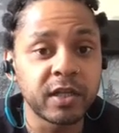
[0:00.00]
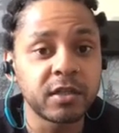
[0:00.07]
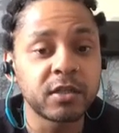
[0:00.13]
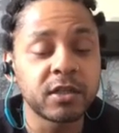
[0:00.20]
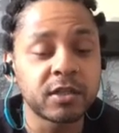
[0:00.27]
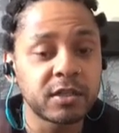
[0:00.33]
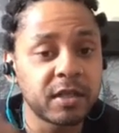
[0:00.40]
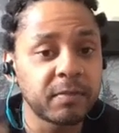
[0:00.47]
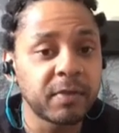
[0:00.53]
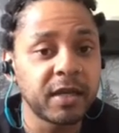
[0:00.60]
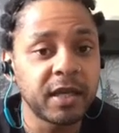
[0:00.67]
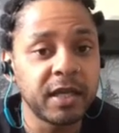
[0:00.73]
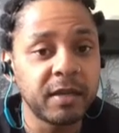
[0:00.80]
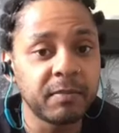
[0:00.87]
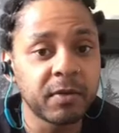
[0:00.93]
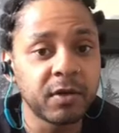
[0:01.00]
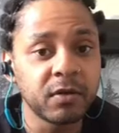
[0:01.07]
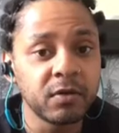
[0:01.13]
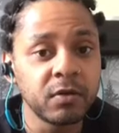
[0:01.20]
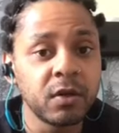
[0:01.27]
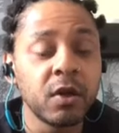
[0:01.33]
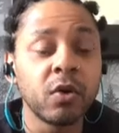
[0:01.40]
you can send me an email
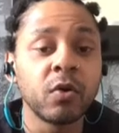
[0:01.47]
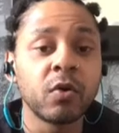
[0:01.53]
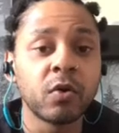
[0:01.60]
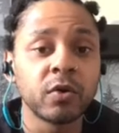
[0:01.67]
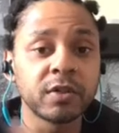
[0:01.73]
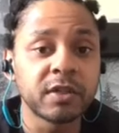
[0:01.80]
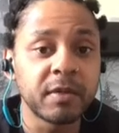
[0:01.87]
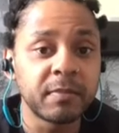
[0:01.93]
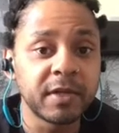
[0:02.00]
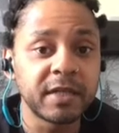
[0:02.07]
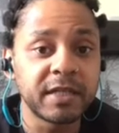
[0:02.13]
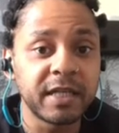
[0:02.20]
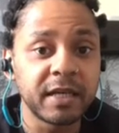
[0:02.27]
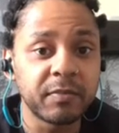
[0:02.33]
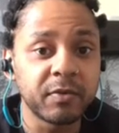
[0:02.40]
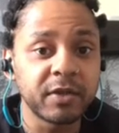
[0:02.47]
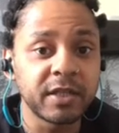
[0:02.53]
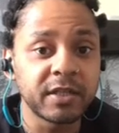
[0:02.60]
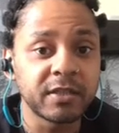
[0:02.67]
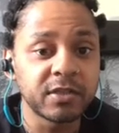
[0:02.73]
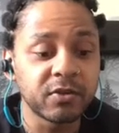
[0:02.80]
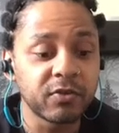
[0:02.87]
or send me a DM on
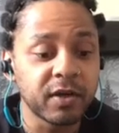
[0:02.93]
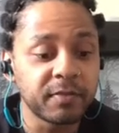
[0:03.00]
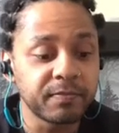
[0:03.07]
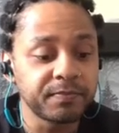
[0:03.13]
Instagram.